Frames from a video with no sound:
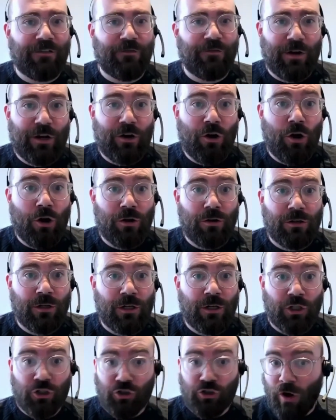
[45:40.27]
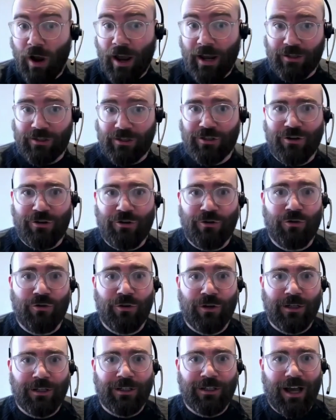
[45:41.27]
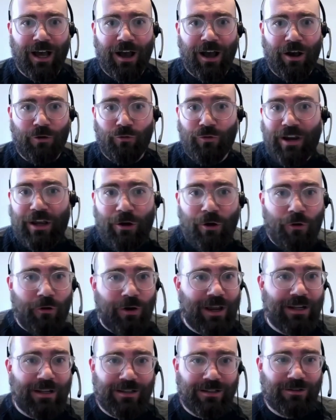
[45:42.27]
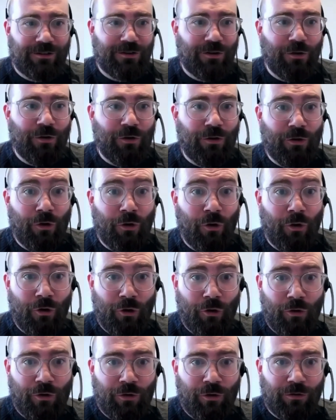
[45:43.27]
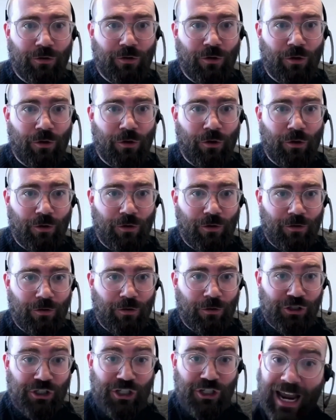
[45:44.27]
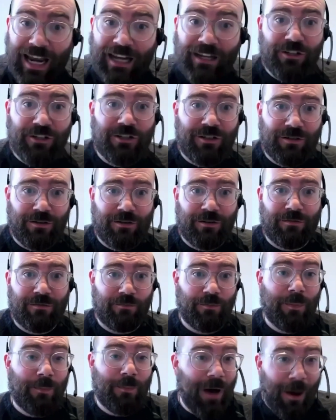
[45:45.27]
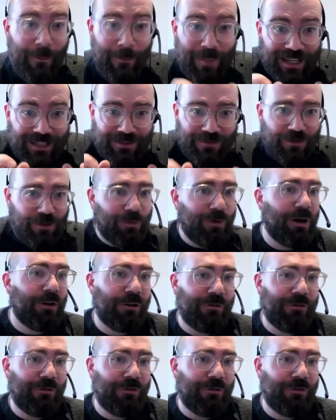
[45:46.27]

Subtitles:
if we're not trying to reorient or change a bit of the world